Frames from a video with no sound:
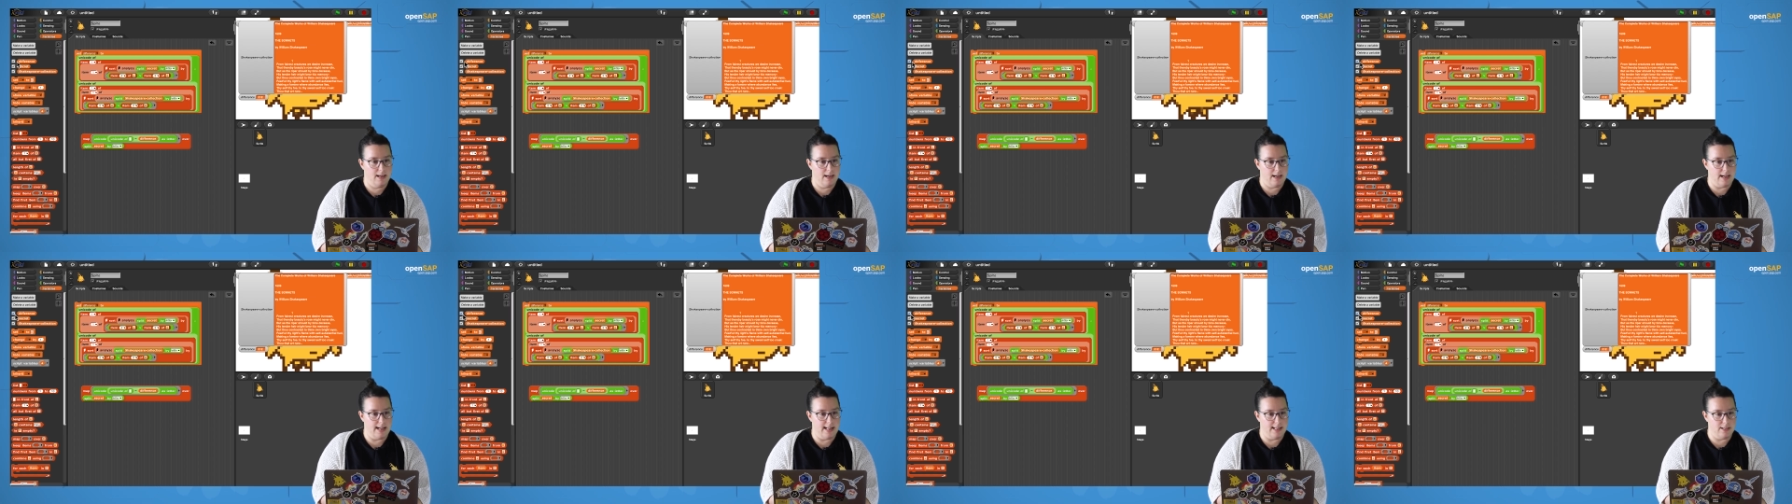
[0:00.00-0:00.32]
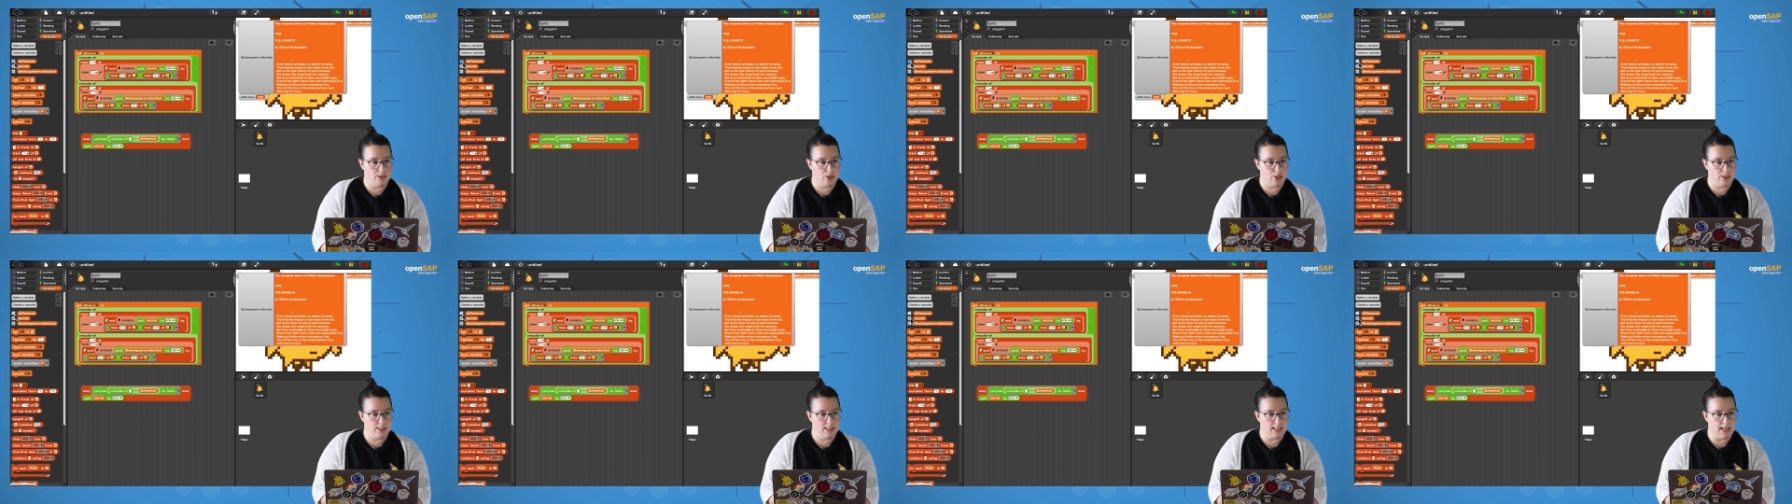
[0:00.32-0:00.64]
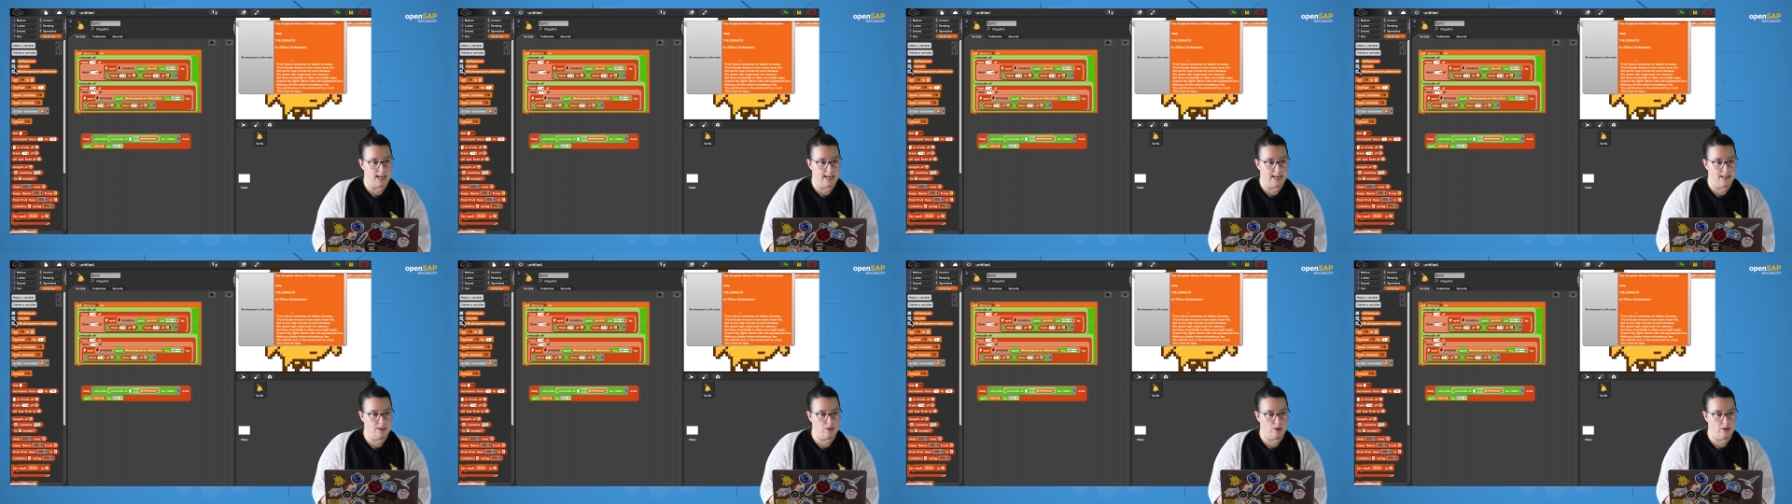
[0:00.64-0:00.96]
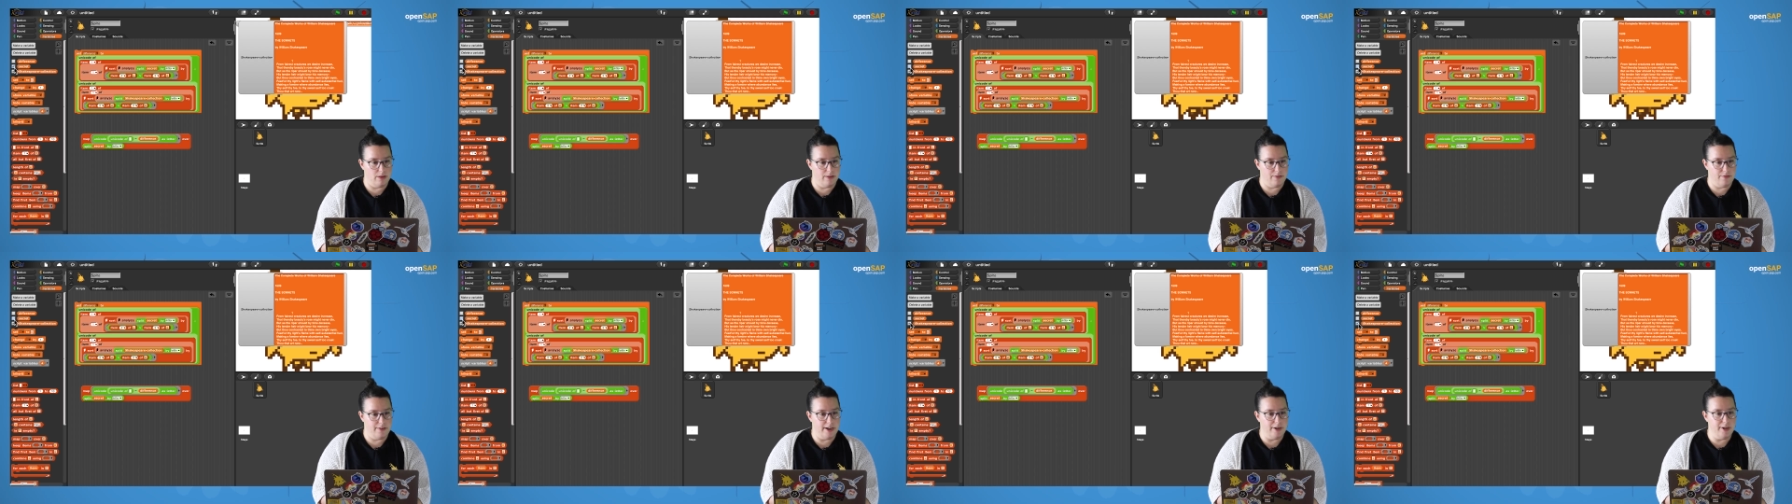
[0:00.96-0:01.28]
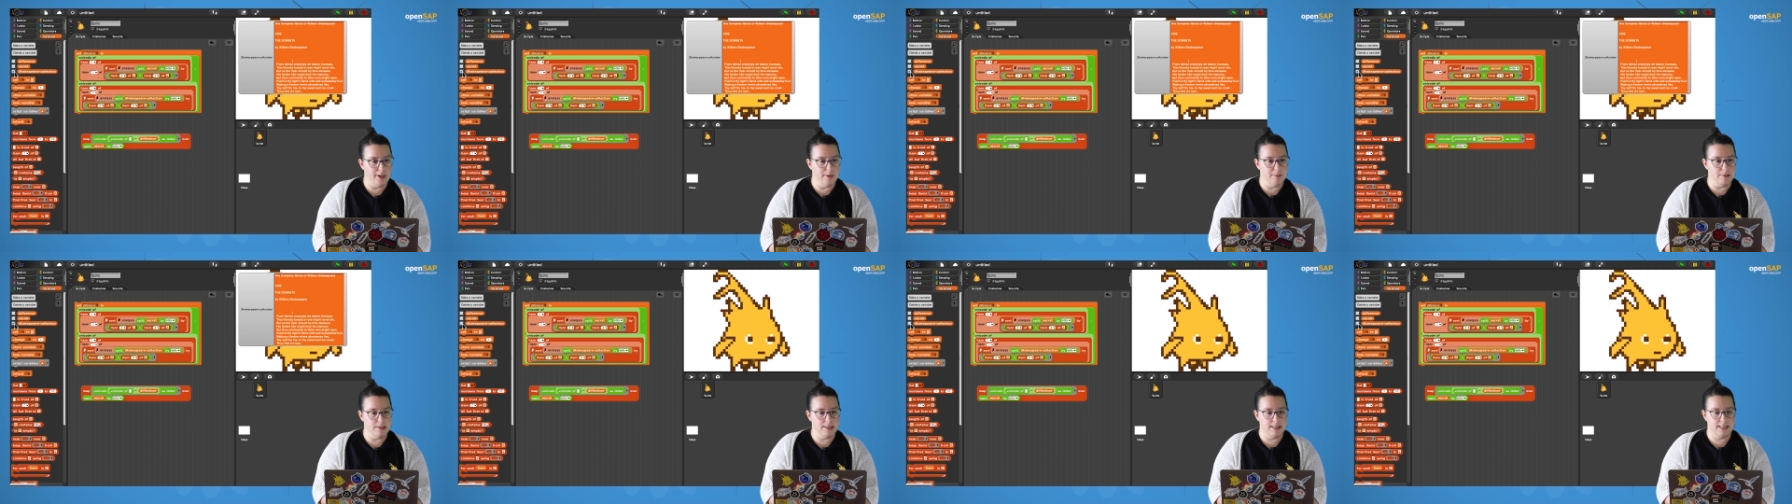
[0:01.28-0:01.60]
I'll just hide all the
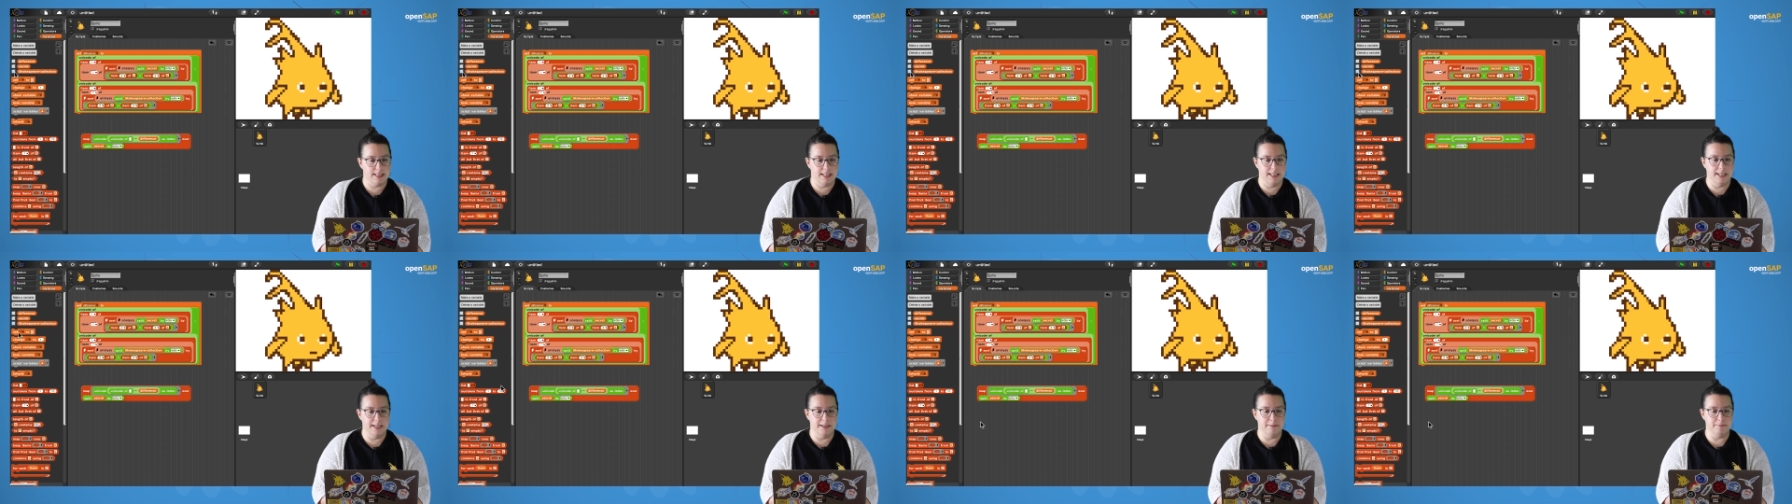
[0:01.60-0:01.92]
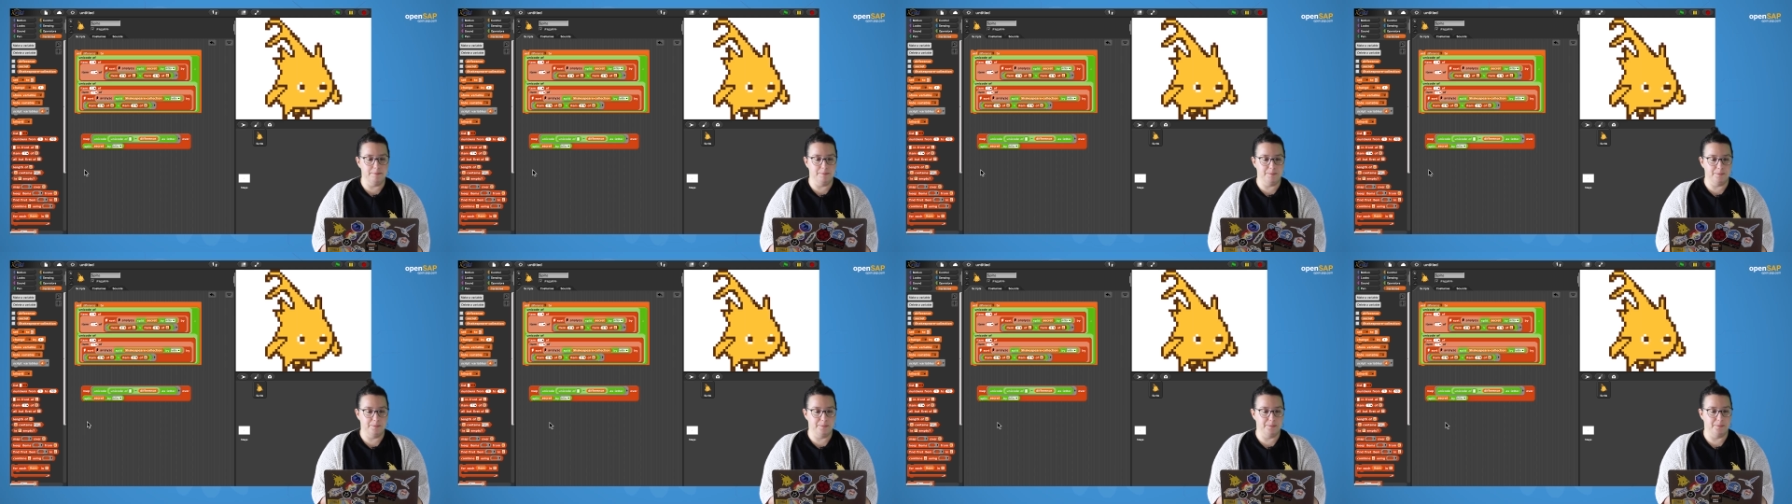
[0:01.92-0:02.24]
variables here.